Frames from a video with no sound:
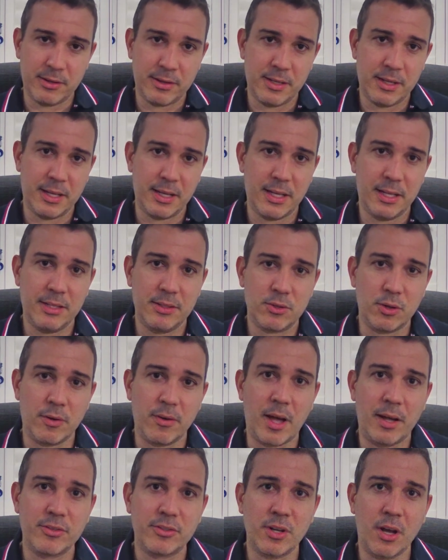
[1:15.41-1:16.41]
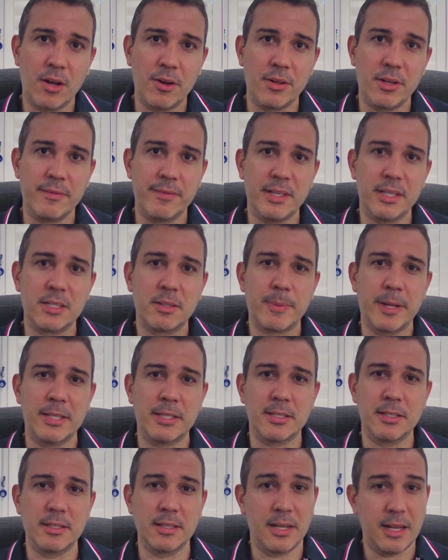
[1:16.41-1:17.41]
sort of lifestyle and living
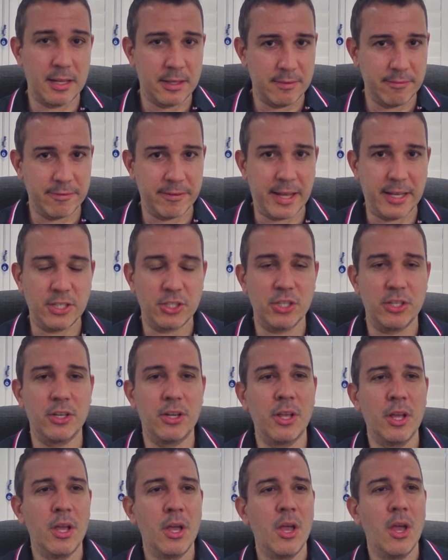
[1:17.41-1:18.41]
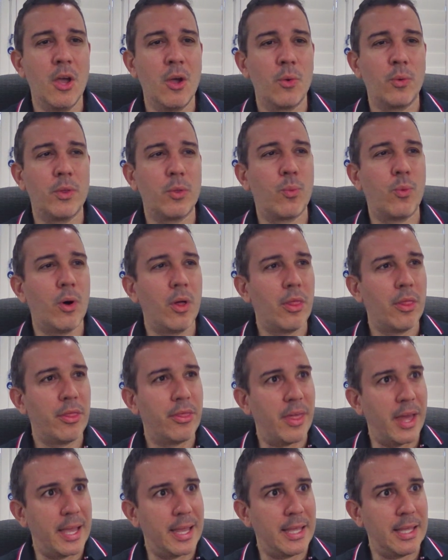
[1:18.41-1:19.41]
expenses and inflation with what
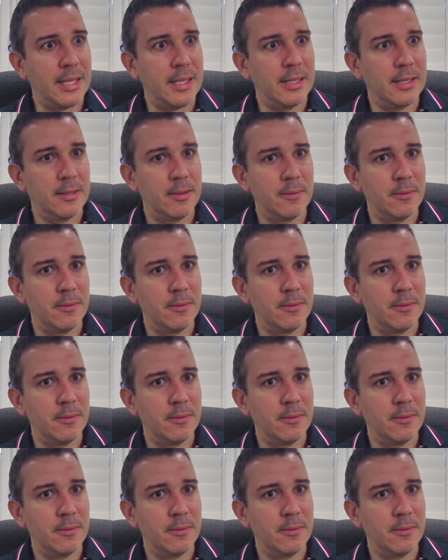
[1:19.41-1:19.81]
they